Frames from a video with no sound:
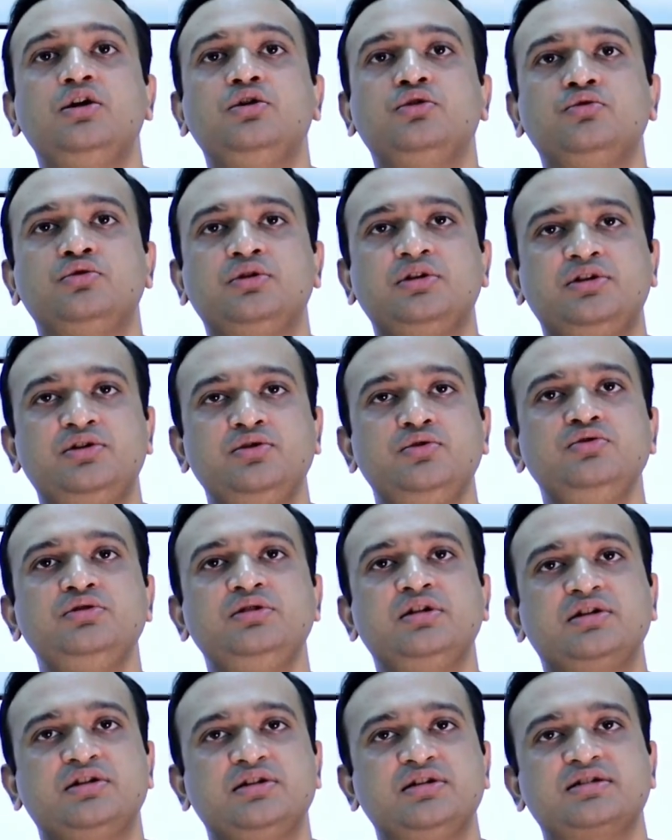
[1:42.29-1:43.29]
to reduce
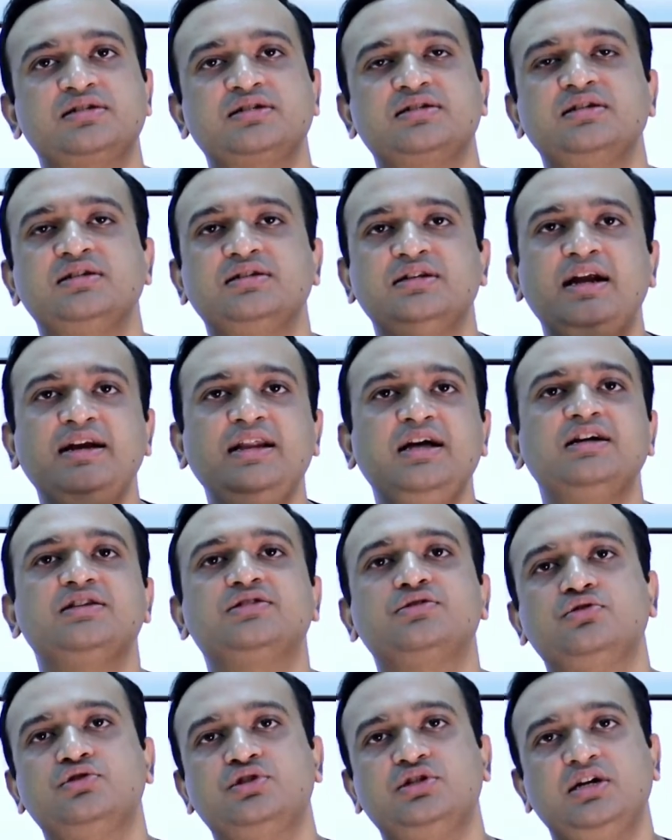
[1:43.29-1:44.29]
the risks that are
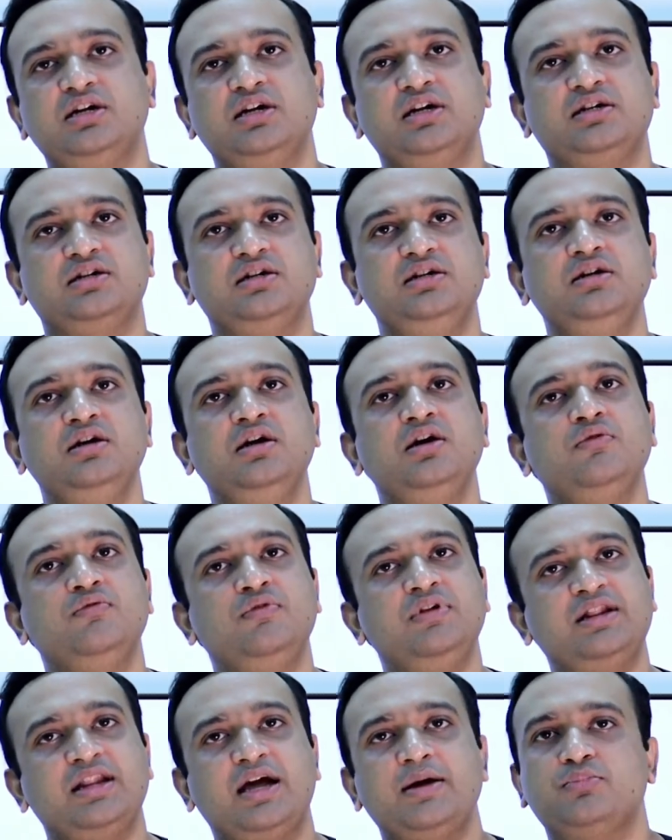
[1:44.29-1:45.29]
associated
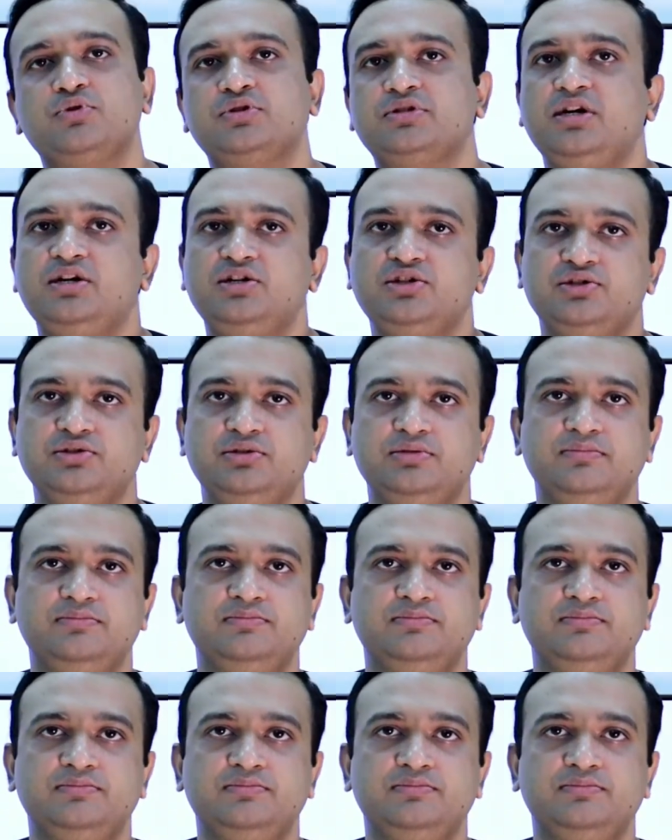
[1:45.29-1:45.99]
with liposuction.